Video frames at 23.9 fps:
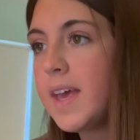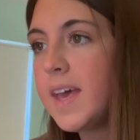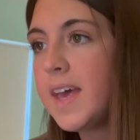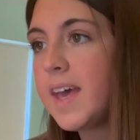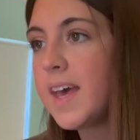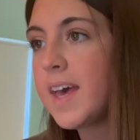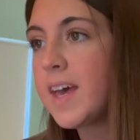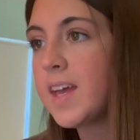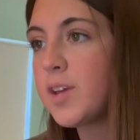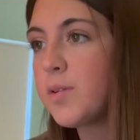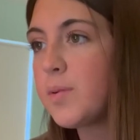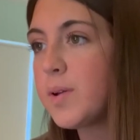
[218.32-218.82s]

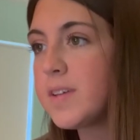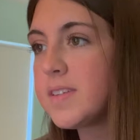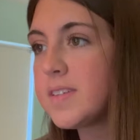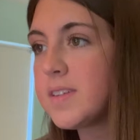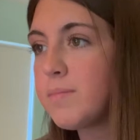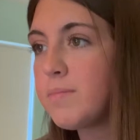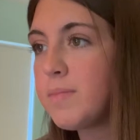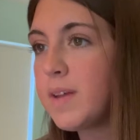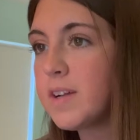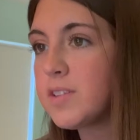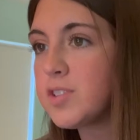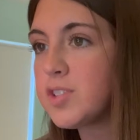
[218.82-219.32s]
Anyways,
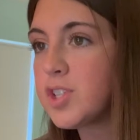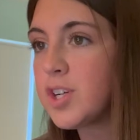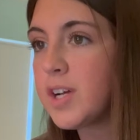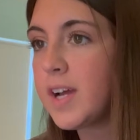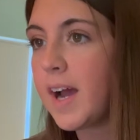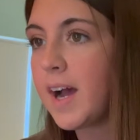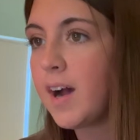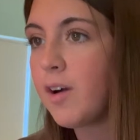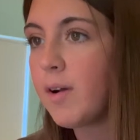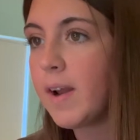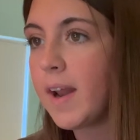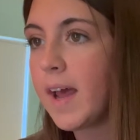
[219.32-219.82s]
I'm not sure
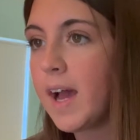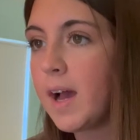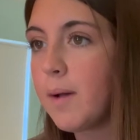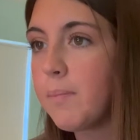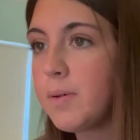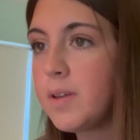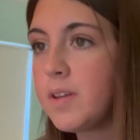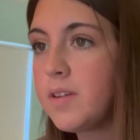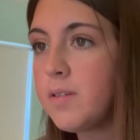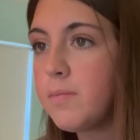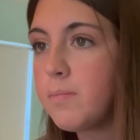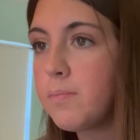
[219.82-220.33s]
how it
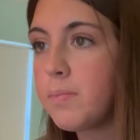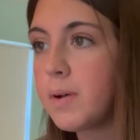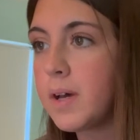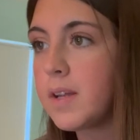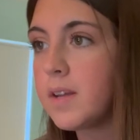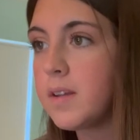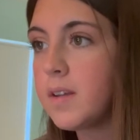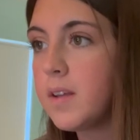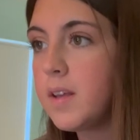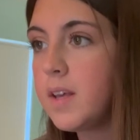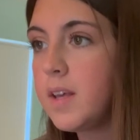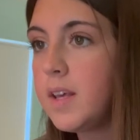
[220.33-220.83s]
happened,
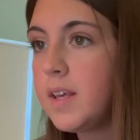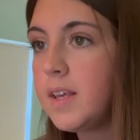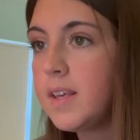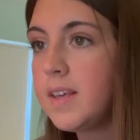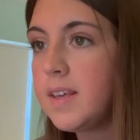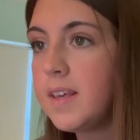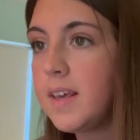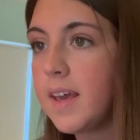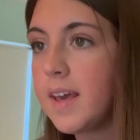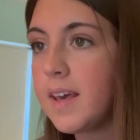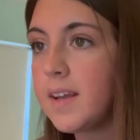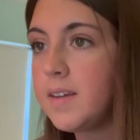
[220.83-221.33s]
but
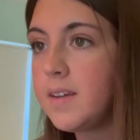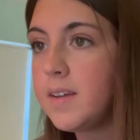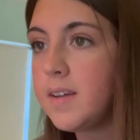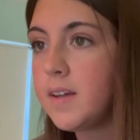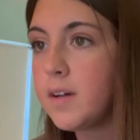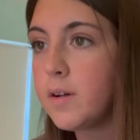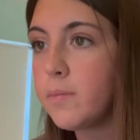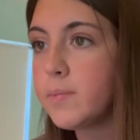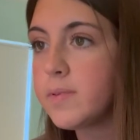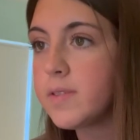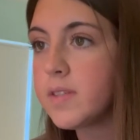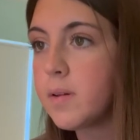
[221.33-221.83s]
he ended
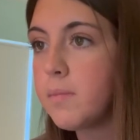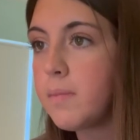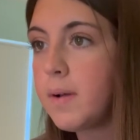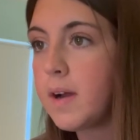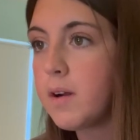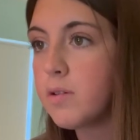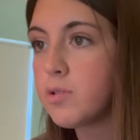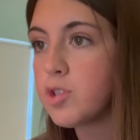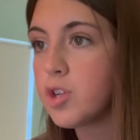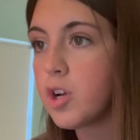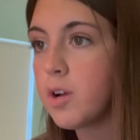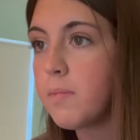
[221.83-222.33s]
up
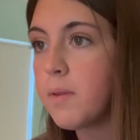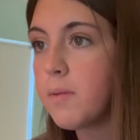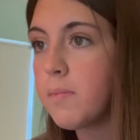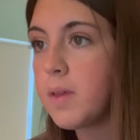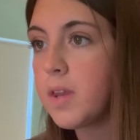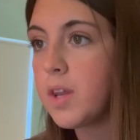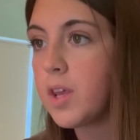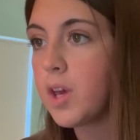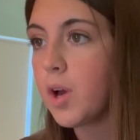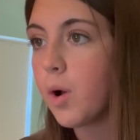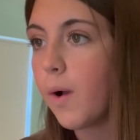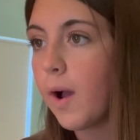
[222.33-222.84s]
somehow charming
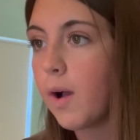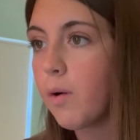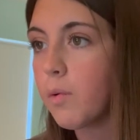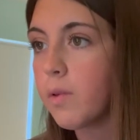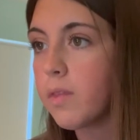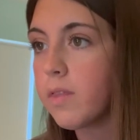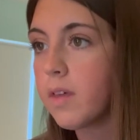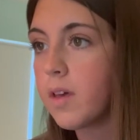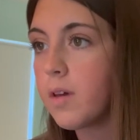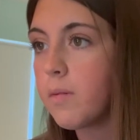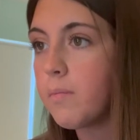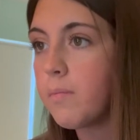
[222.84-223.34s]
me to go out
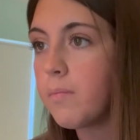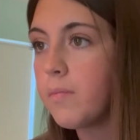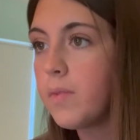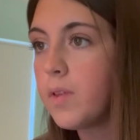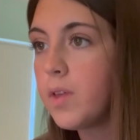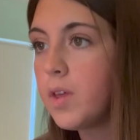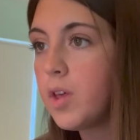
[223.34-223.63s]
with him.